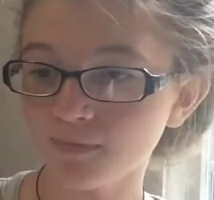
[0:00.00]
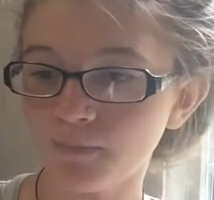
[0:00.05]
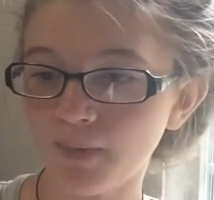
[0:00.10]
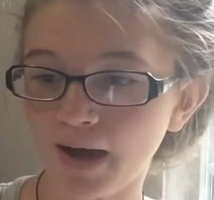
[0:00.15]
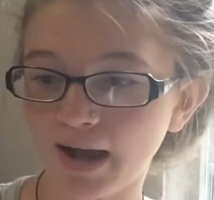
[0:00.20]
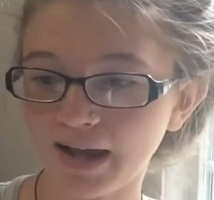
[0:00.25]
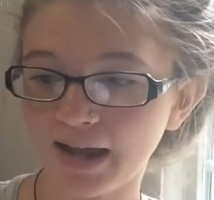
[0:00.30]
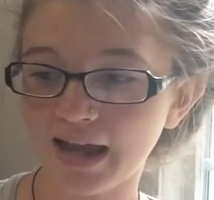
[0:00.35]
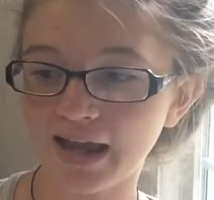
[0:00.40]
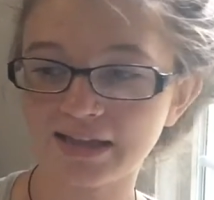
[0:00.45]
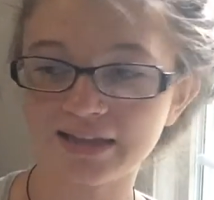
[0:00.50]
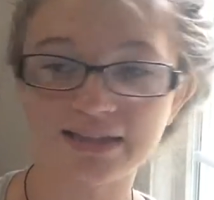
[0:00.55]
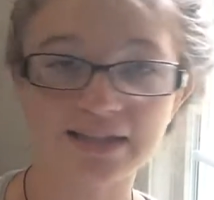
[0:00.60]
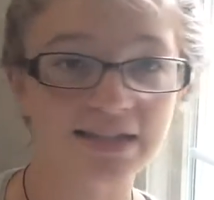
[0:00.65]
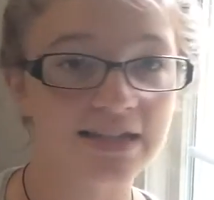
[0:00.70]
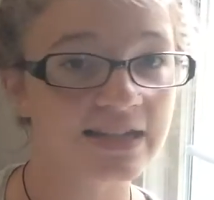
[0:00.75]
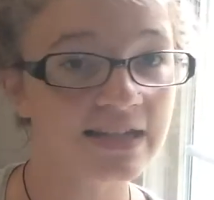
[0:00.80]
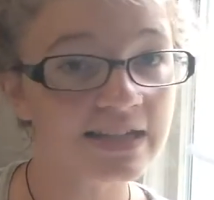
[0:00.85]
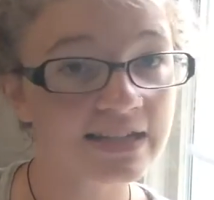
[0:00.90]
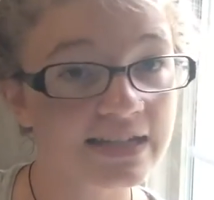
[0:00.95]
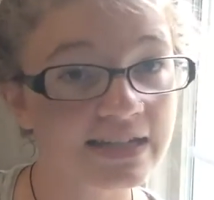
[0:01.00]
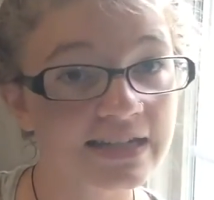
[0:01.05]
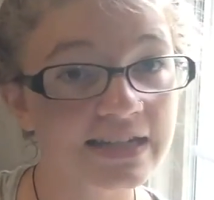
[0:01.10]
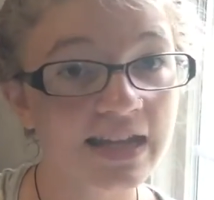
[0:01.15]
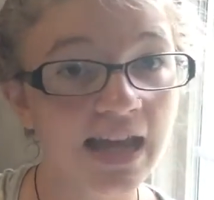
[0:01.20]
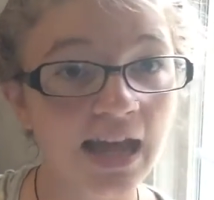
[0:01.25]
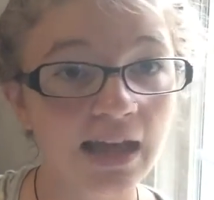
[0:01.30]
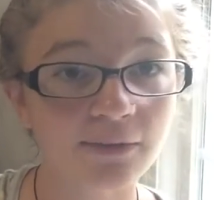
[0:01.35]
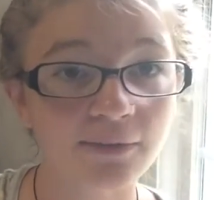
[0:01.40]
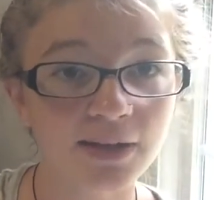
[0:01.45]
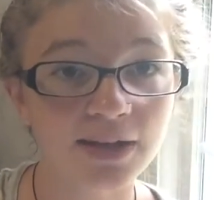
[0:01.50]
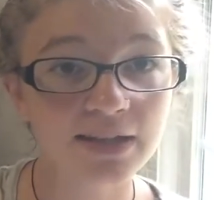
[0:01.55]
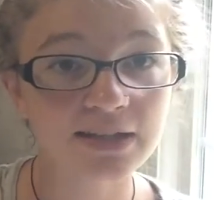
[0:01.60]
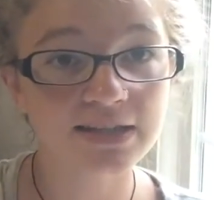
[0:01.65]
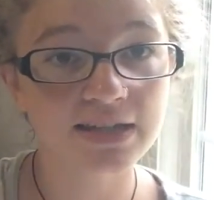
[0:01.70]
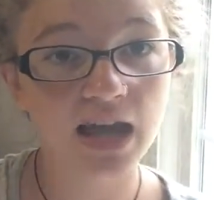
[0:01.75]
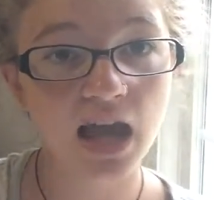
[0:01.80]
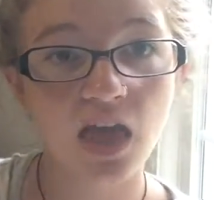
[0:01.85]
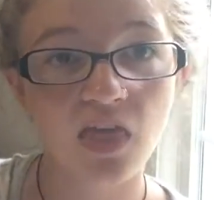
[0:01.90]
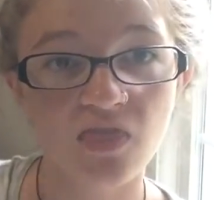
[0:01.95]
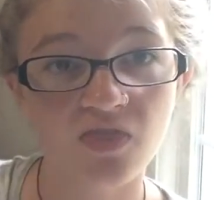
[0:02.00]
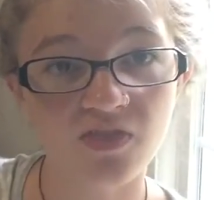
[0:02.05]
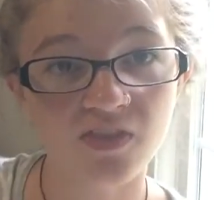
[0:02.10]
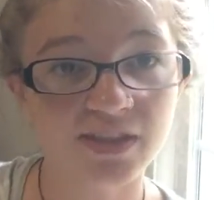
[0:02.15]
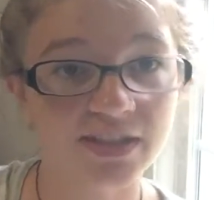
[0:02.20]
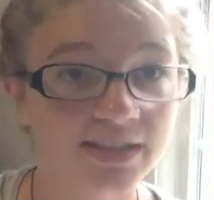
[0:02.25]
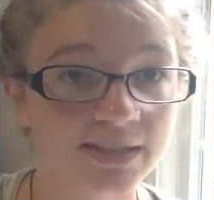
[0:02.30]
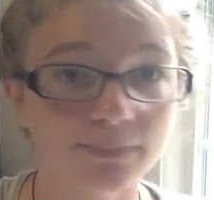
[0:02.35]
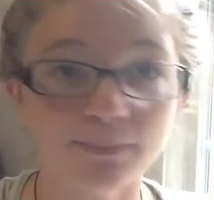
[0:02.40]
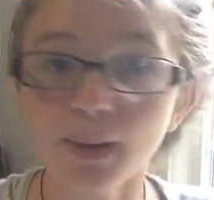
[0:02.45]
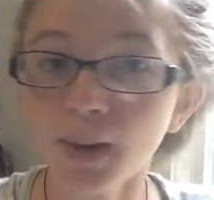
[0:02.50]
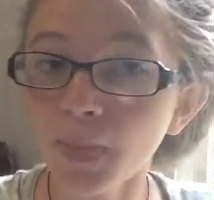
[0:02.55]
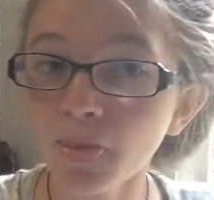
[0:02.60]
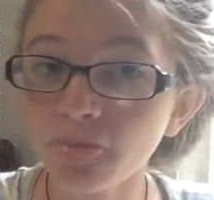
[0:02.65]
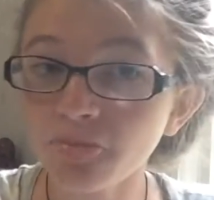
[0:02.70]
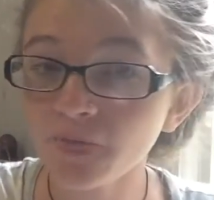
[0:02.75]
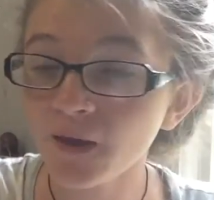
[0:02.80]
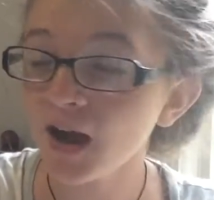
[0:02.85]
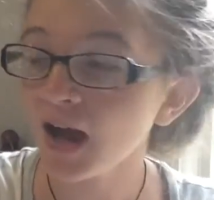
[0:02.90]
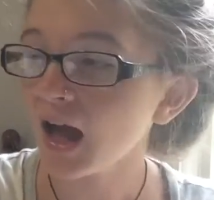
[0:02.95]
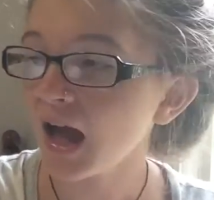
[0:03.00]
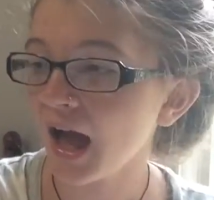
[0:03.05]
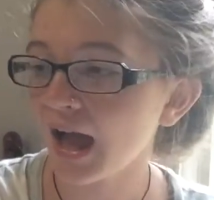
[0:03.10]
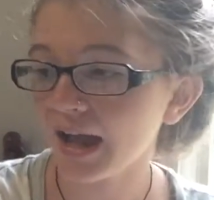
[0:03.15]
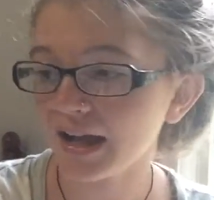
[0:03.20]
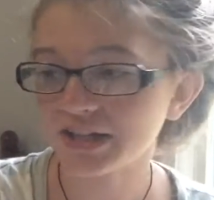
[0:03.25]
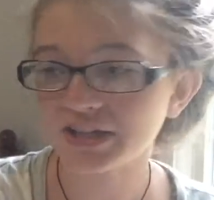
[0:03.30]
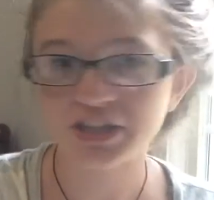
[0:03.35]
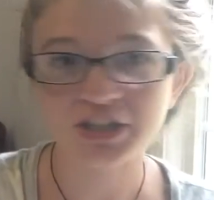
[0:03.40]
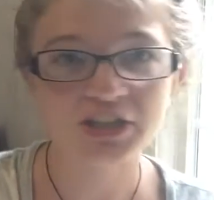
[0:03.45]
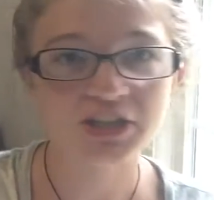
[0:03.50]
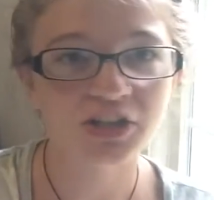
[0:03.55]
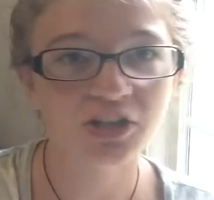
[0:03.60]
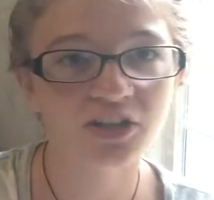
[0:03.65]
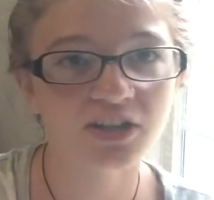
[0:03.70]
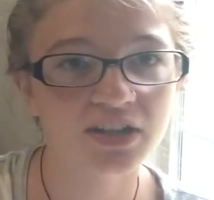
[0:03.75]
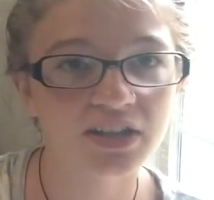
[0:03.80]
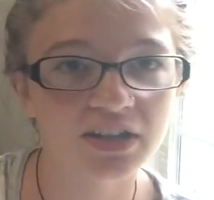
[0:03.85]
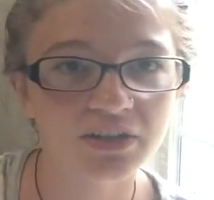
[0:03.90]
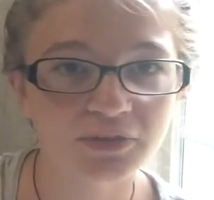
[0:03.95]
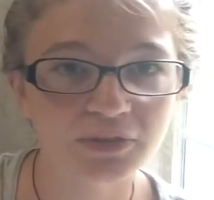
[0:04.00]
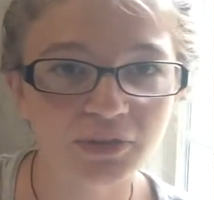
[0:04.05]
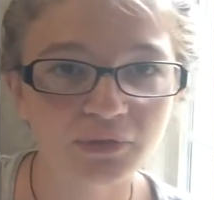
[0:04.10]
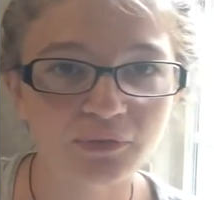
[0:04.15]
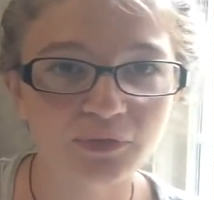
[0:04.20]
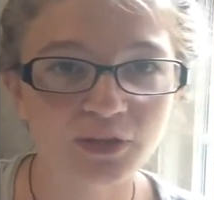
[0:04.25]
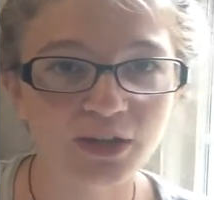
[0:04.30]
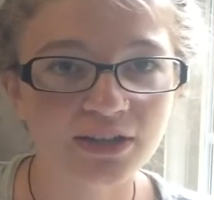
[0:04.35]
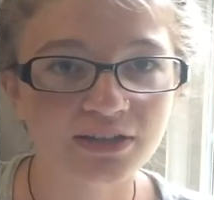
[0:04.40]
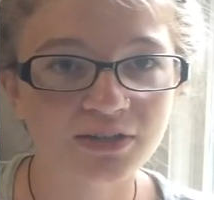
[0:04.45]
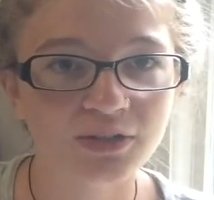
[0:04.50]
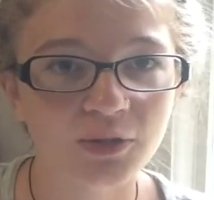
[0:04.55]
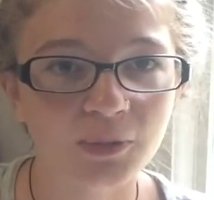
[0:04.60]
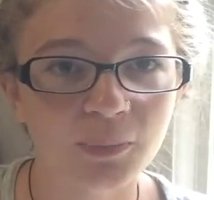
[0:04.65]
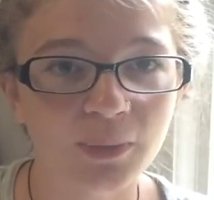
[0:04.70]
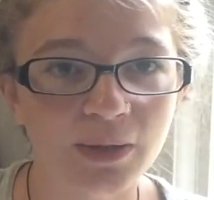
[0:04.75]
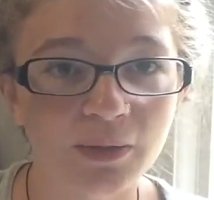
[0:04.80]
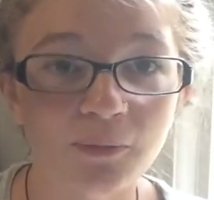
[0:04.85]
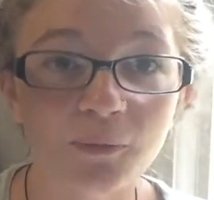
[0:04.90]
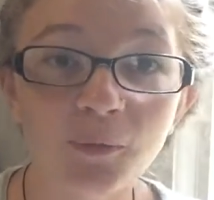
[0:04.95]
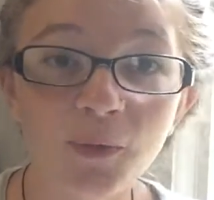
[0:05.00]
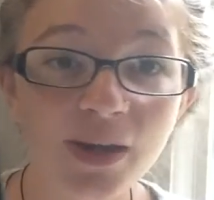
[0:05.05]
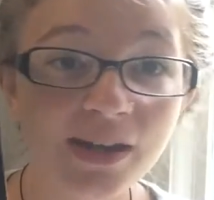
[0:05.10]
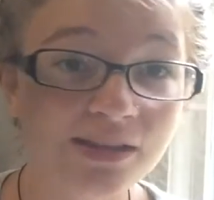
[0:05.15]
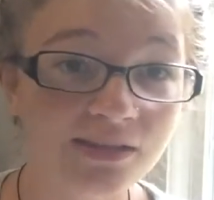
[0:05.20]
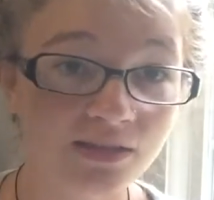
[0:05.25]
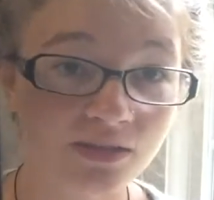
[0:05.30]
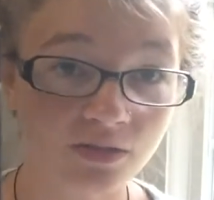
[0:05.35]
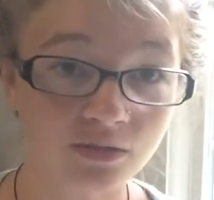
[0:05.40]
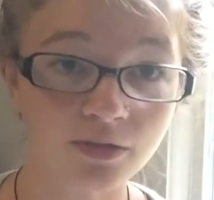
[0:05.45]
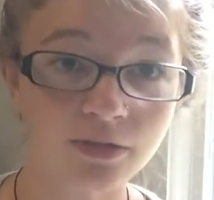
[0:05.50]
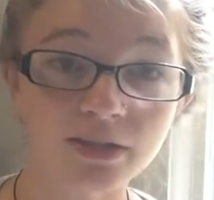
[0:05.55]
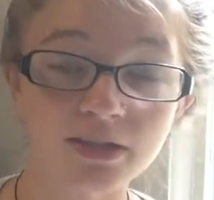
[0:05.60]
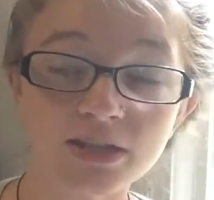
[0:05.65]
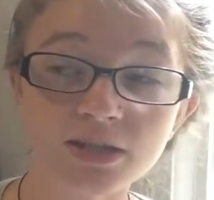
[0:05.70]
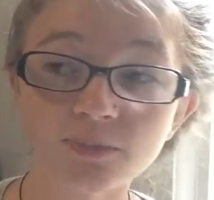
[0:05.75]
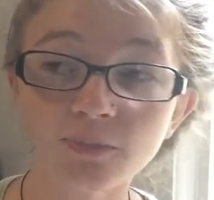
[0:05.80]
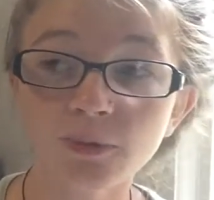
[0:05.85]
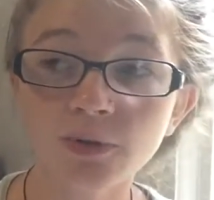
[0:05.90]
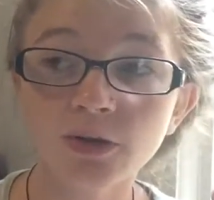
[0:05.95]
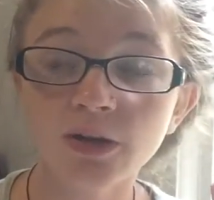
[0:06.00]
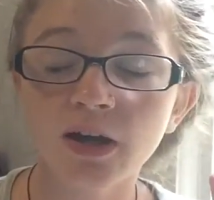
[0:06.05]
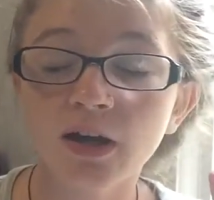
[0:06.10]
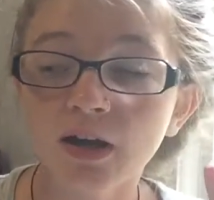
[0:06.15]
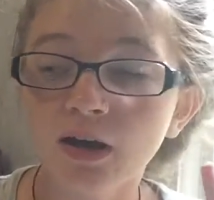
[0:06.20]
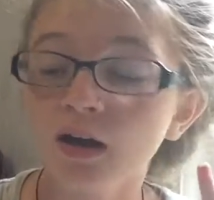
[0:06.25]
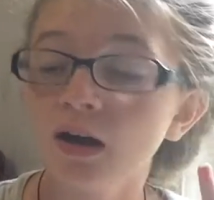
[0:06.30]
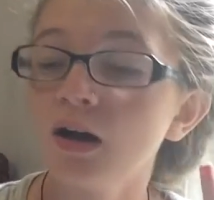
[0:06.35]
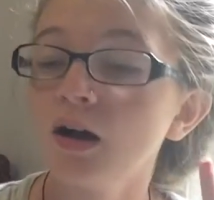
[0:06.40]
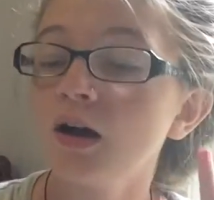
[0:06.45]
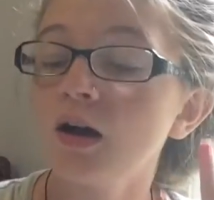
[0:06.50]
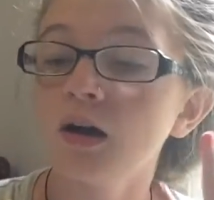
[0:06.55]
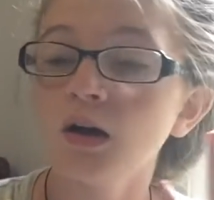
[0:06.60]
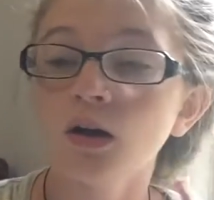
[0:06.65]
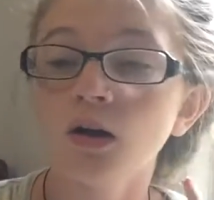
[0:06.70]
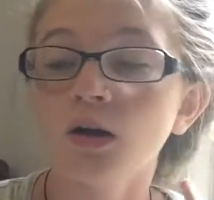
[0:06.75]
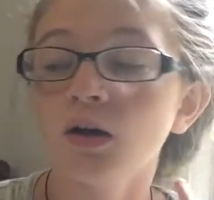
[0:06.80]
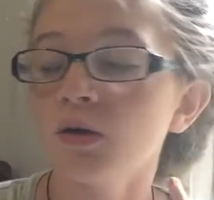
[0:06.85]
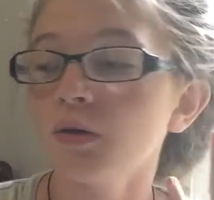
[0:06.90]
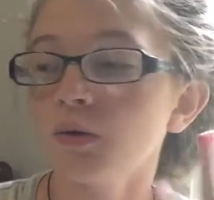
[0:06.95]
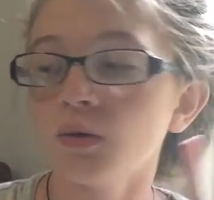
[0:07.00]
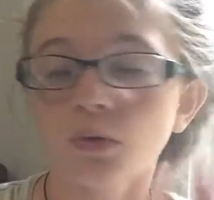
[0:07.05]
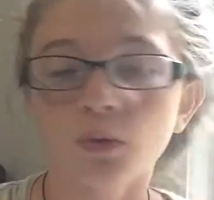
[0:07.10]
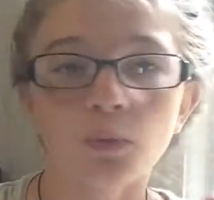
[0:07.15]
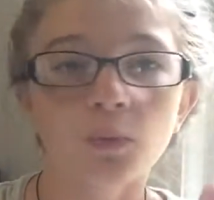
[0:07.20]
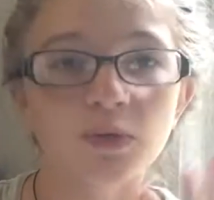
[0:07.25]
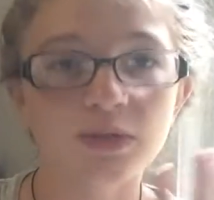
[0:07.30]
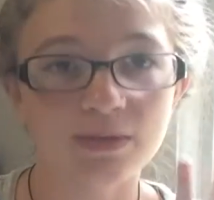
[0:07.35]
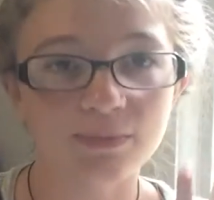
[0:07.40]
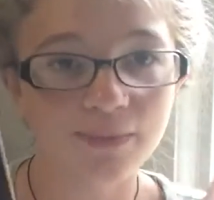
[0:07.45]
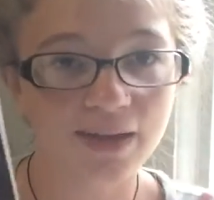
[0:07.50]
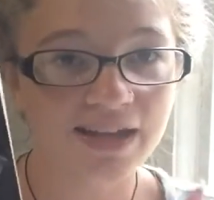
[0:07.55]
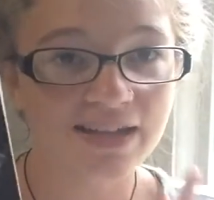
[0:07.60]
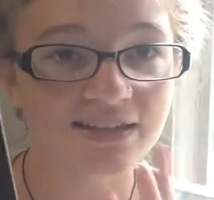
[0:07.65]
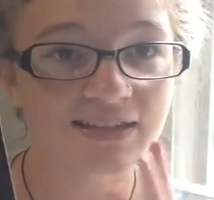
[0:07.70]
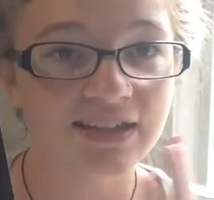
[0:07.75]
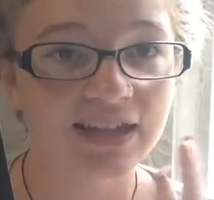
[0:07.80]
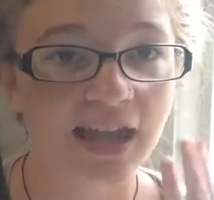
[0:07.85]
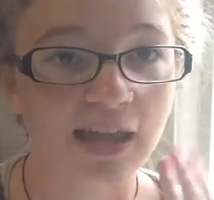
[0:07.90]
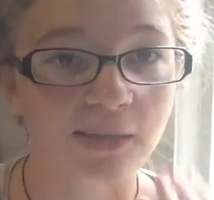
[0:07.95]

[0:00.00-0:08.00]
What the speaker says: by S.E. Hinton. I read it this month. I actually started it only a few days ago, but I raced through it. This book was amazing.